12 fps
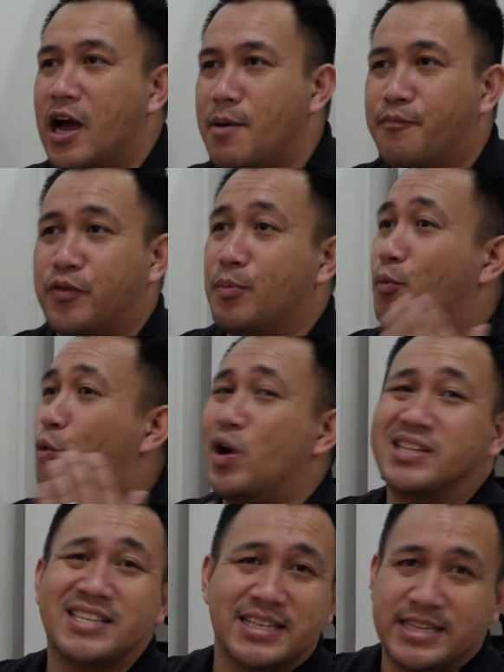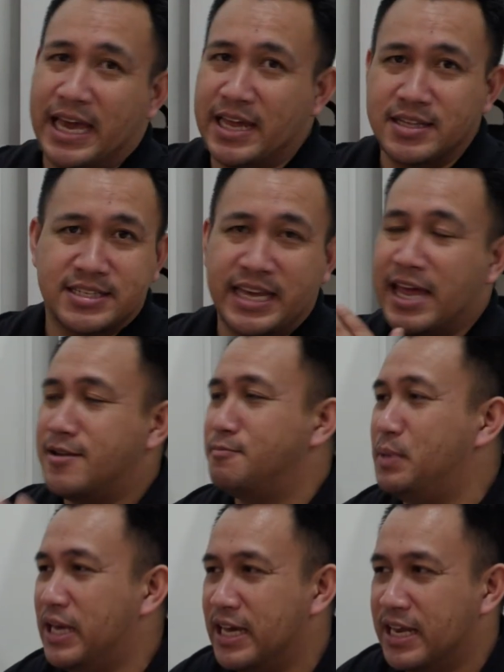up from 1 to 10, 10
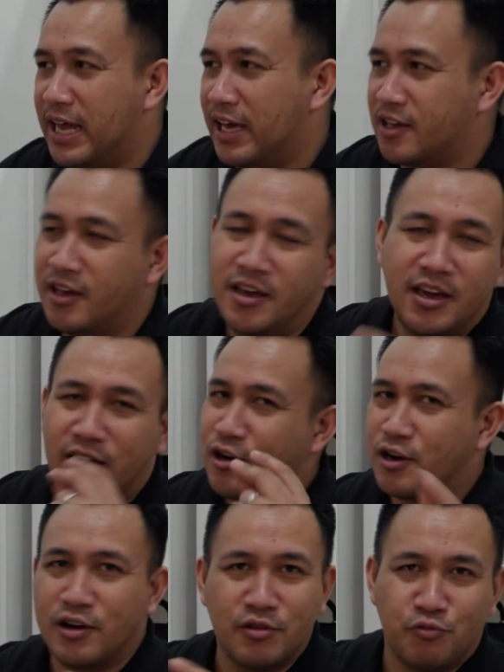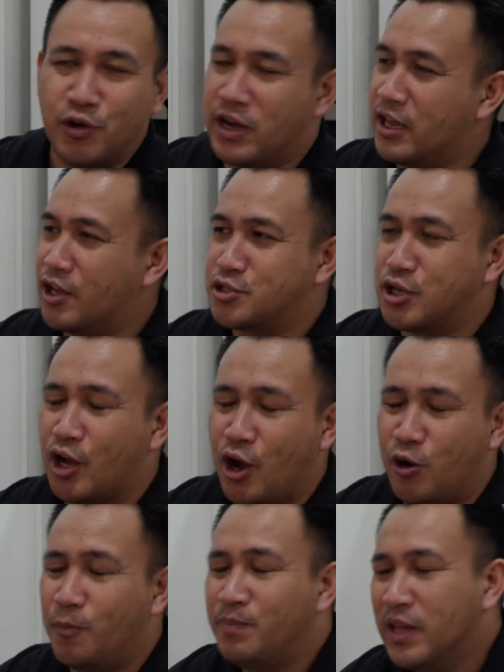being like really good to
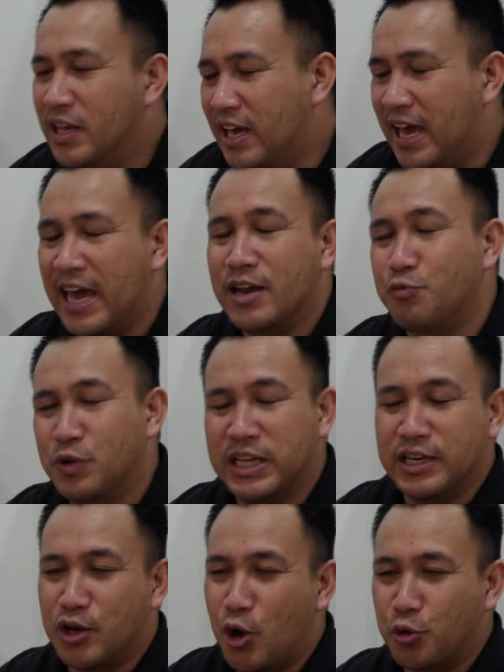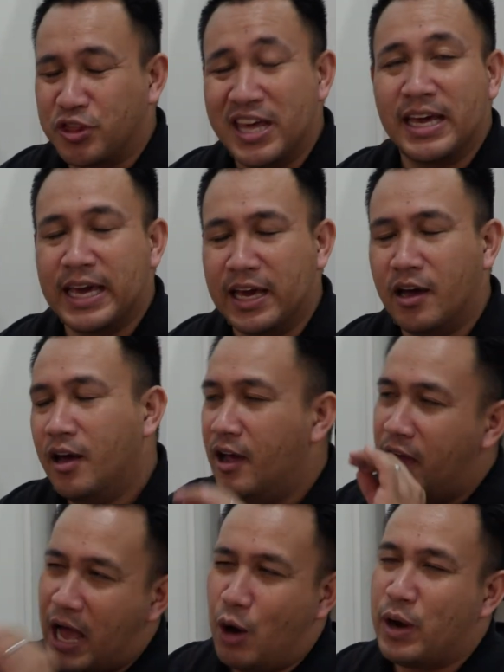go and really no thinking,
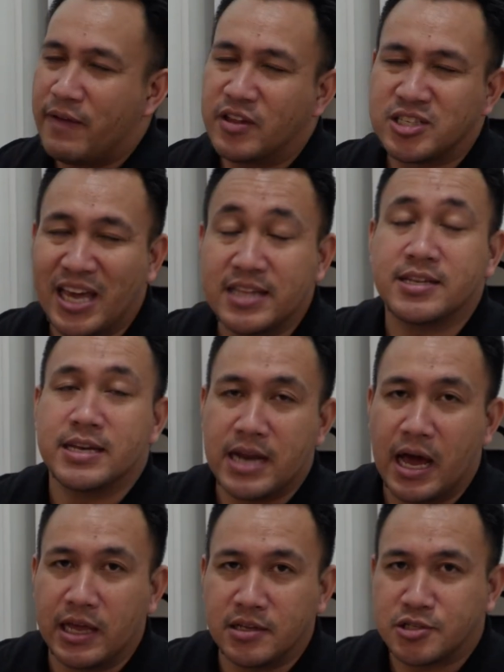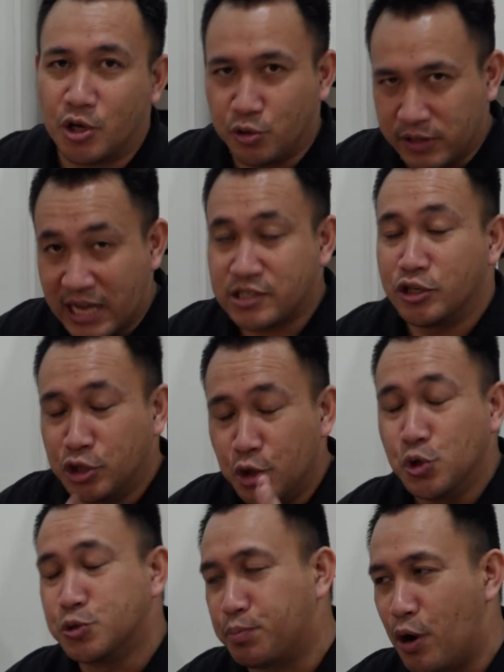I would have to say it's a 9, so that's a
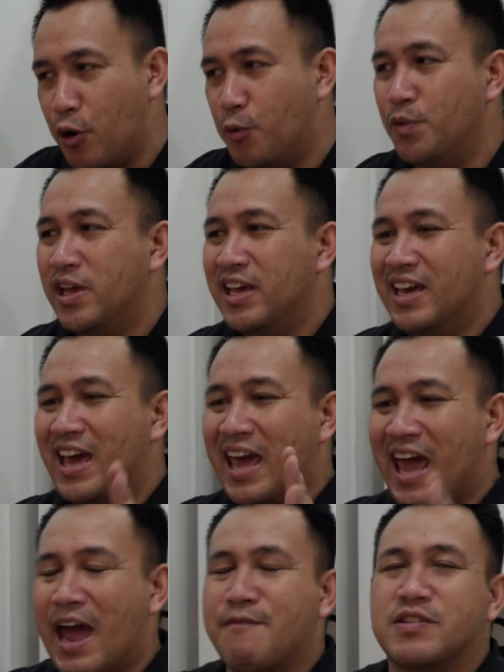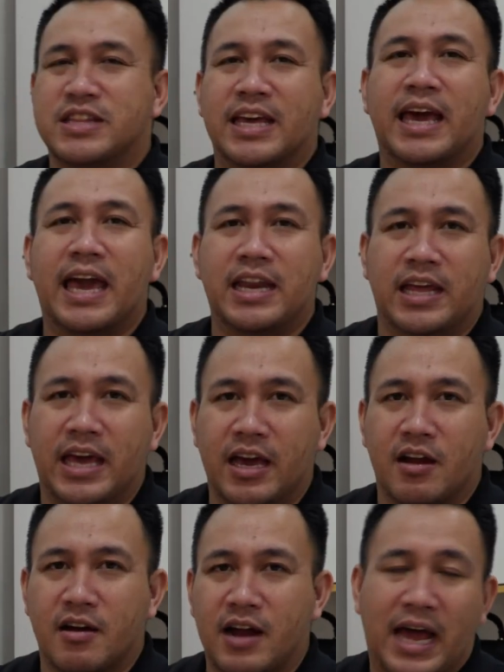huge pro. Everything in
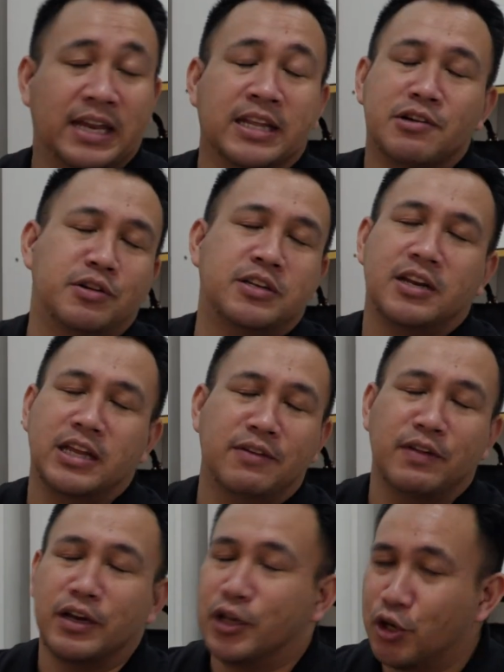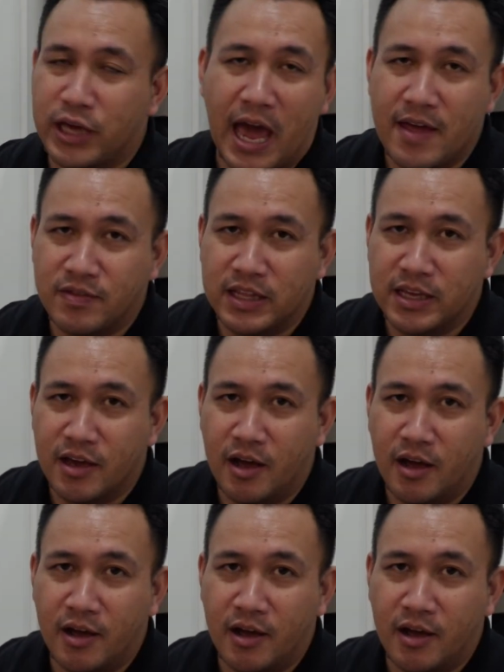here, I literally didn't even look at the